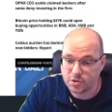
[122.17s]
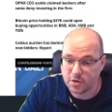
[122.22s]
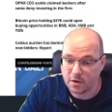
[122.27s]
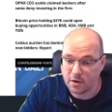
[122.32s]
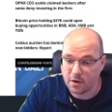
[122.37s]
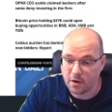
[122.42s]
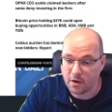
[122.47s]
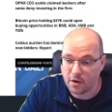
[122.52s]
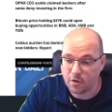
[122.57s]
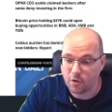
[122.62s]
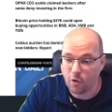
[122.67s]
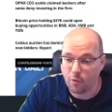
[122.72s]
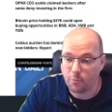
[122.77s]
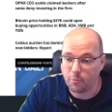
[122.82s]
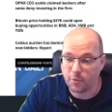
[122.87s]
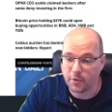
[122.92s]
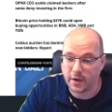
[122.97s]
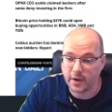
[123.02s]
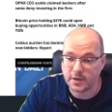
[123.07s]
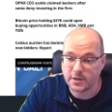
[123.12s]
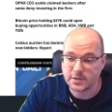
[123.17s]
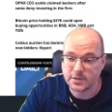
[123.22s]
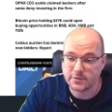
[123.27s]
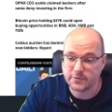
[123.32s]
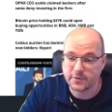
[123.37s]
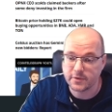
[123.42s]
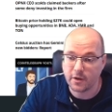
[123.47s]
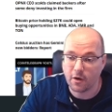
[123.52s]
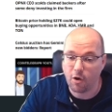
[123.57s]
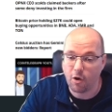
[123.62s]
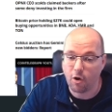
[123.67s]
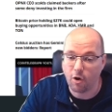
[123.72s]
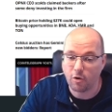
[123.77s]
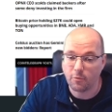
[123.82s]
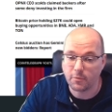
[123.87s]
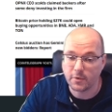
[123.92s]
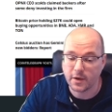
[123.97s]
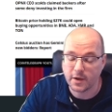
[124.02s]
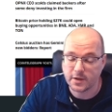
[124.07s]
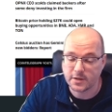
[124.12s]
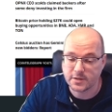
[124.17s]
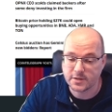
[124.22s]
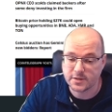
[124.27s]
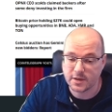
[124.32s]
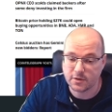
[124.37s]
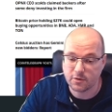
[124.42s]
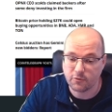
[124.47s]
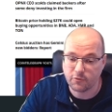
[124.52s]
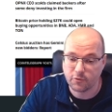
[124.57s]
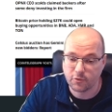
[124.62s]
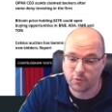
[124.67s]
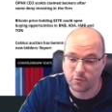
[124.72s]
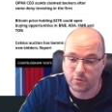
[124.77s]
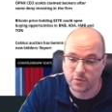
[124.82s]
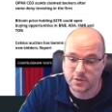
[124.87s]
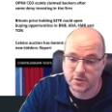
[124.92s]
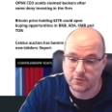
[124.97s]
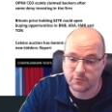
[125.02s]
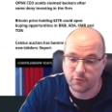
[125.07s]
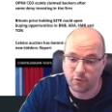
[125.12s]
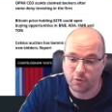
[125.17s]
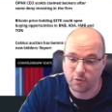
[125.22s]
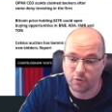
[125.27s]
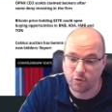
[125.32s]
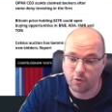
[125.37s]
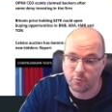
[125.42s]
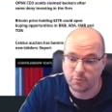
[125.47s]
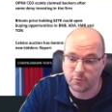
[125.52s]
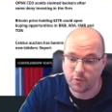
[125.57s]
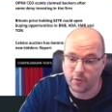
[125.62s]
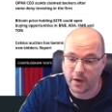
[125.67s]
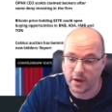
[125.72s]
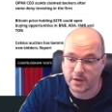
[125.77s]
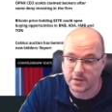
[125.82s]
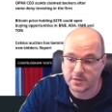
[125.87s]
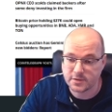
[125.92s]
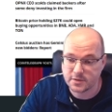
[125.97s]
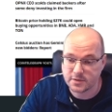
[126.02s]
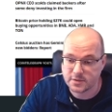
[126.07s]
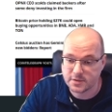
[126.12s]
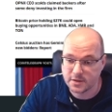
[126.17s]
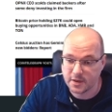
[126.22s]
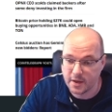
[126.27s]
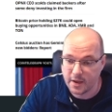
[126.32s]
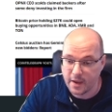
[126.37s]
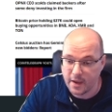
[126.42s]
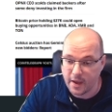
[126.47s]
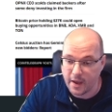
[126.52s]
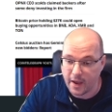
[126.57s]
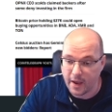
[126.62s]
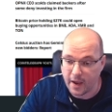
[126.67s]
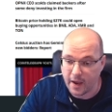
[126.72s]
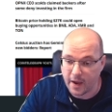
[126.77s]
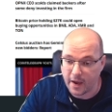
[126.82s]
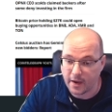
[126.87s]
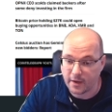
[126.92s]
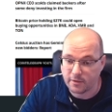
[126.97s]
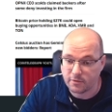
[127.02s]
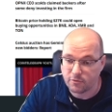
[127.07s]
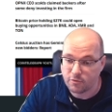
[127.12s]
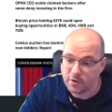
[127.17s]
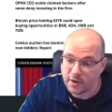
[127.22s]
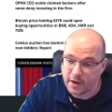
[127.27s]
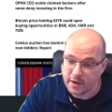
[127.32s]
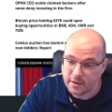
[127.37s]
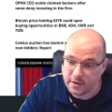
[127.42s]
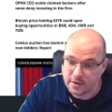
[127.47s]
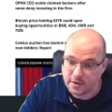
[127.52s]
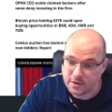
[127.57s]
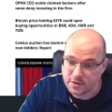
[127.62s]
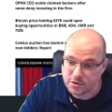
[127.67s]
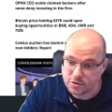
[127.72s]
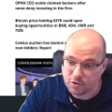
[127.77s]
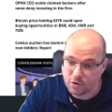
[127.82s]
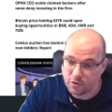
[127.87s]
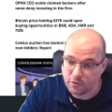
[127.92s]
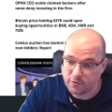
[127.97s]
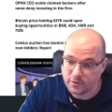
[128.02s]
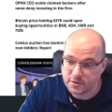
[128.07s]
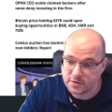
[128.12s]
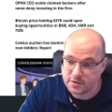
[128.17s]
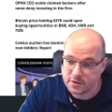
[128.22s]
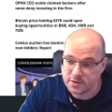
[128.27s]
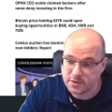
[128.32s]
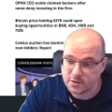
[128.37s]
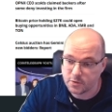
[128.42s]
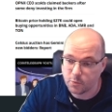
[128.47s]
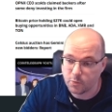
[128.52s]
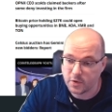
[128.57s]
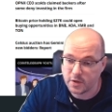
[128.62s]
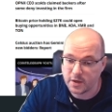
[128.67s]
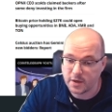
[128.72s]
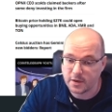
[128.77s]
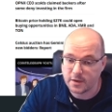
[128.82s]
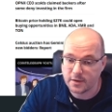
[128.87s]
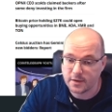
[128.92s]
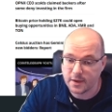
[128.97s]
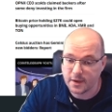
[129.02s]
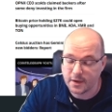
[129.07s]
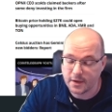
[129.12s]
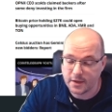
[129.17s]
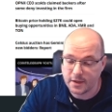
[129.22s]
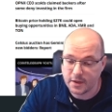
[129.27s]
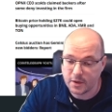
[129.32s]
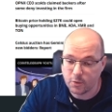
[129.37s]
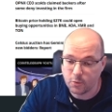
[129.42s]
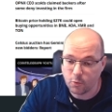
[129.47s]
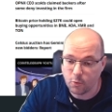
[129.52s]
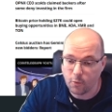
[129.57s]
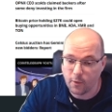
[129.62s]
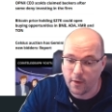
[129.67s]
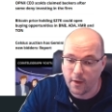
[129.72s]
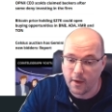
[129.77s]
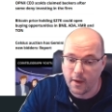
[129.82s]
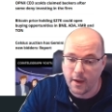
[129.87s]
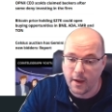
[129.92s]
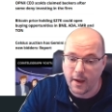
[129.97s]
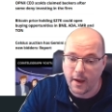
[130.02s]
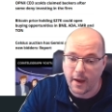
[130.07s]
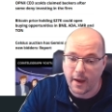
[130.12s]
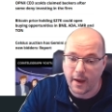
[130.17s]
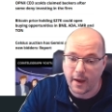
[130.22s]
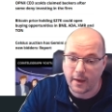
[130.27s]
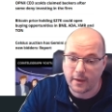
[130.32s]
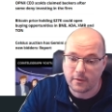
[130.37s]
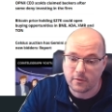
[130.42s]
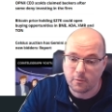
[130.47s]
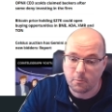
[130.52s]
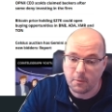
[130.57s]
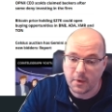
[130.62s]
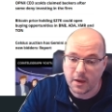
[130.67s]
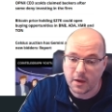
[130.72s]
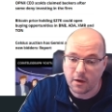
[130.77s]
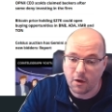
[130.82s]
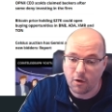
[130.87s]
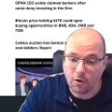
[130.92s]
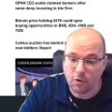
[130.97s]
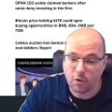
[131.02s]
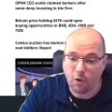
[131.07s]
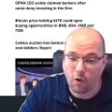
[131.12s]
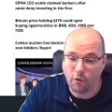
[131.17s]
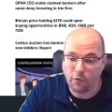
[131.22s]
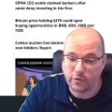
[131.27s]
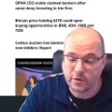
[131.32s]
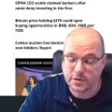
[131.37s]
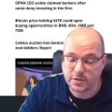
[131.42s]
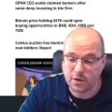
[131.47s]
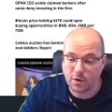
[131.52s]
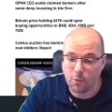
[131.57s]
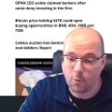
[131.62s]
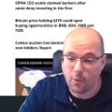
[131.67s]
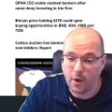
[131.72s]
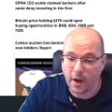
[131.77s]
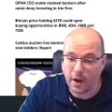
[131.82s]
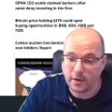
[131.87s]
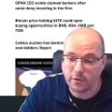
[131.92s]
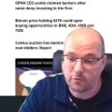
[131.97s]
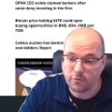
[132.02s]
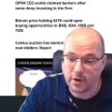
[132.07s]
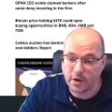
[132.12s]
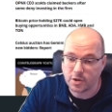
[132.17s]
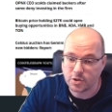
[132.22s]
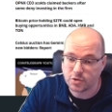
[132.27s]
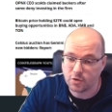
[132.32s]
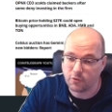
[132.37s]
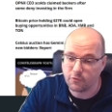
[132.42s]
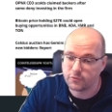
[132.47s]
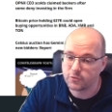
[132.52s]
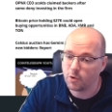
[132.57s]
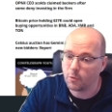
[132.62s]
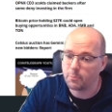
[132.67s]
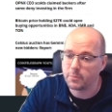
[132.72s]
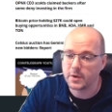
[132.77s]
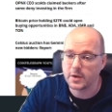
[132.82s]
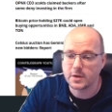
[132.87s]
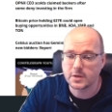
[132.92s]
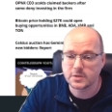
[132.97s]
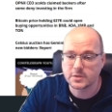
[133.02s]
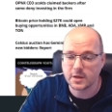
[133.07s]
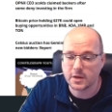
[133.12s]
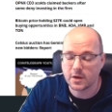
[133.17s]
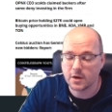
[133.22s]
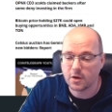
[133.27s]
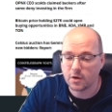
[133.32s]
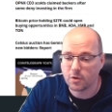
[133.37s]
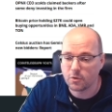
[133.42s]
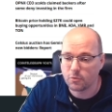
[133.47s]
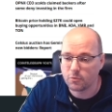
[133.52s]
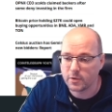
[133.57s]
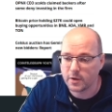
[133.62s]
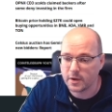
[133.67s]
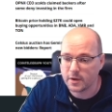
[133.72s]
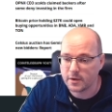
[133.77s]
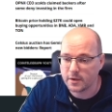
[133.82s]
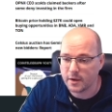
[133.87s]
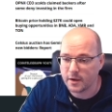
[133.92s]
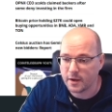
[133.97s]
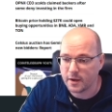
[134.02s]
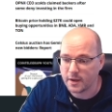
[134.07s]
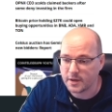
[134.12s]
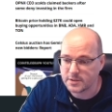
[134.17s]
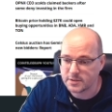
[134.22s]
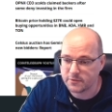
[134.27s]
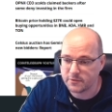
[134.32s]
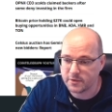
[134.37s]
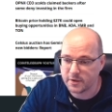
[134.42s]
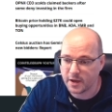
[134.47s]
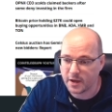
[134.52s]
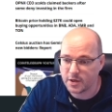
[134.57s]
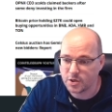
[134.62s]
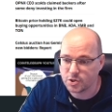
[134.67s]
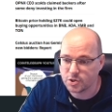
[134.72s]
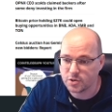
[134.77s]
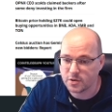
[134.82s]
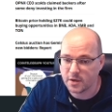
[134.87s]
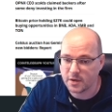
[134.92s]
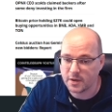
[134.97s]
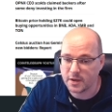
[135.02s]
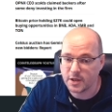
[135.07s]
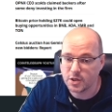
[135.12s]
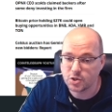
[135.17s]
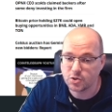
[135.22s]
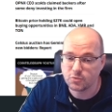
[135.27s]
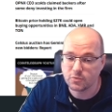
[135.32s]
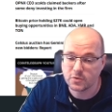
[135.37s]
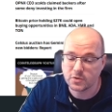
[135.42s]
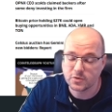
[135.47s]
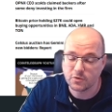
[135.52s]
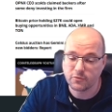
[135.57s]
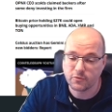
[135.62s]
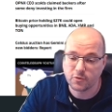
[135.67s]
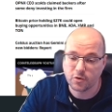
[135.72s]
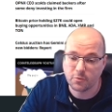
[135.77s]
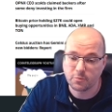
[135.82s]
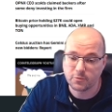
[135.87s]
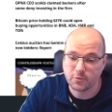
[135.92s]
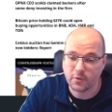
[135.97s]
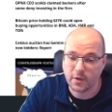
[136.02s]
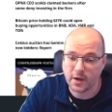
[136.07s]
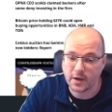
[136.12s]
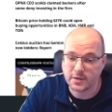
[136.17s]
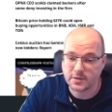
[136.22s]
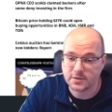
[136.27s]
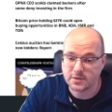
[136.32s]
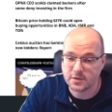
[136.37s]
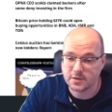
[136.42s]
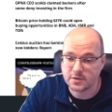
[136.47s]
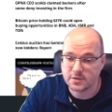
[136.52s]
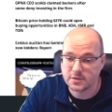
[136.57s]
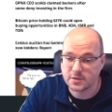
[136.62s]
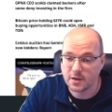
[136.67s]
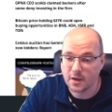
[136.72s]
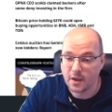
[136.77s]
a comprehensive and harmonized set of rules for crypto assets and related services within the EU. And MiCA covers a wide range of topics, including the classification and issuance of crypto assets,